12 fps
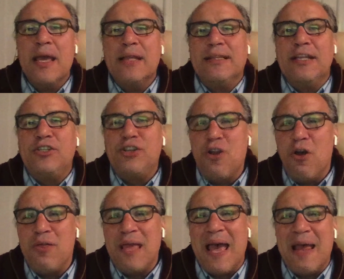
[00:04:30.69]
Did you
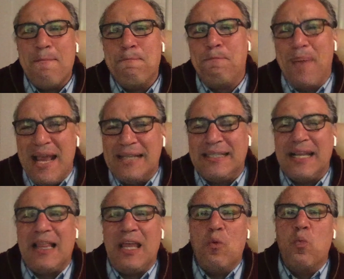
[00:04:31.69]
know that
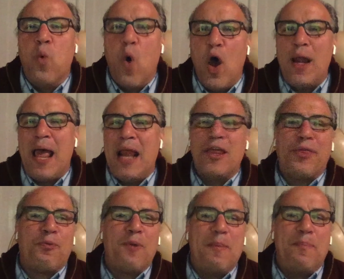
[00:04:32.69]
basically 1 out of
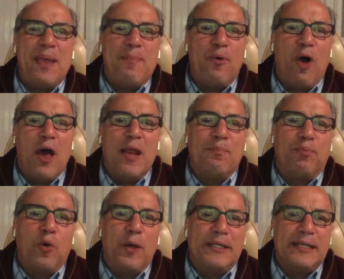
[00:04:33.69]
3 people
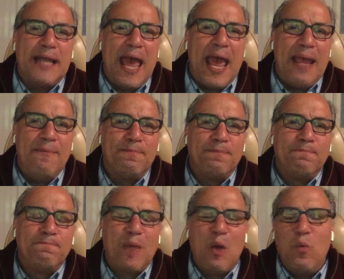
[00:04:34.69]
unemployed today,
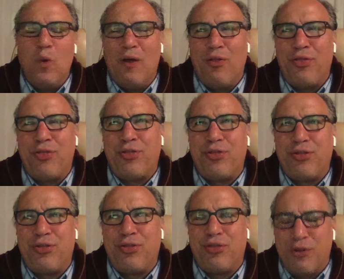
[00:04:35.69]
well,
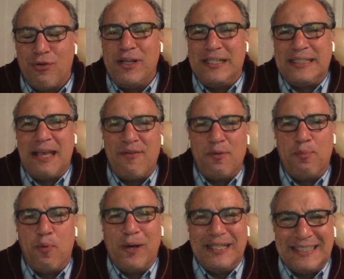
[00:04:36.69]

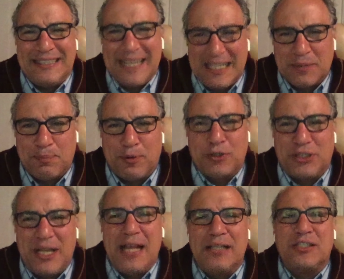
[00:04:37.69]

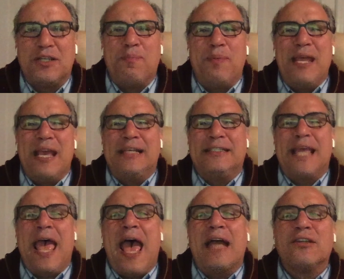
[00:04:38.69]
37.6% to be
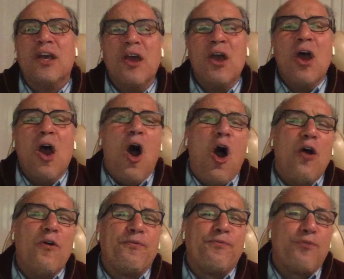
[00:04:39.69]
exact,
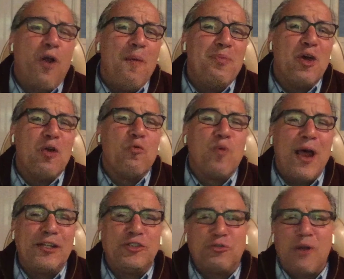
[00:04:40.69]
are from the
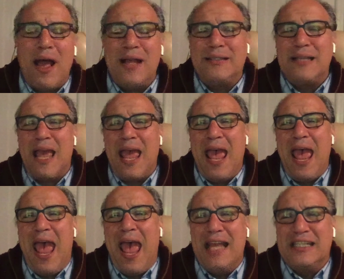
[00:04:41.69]
restaurant
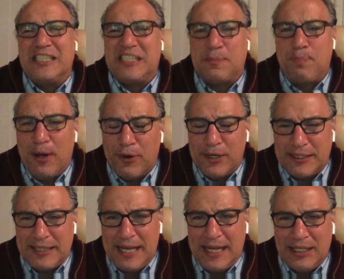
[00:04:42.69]
and spirits
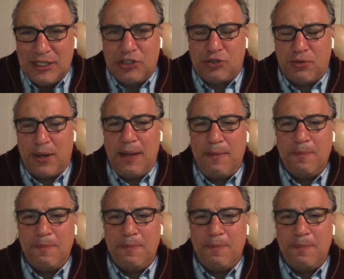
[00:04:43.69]
industry?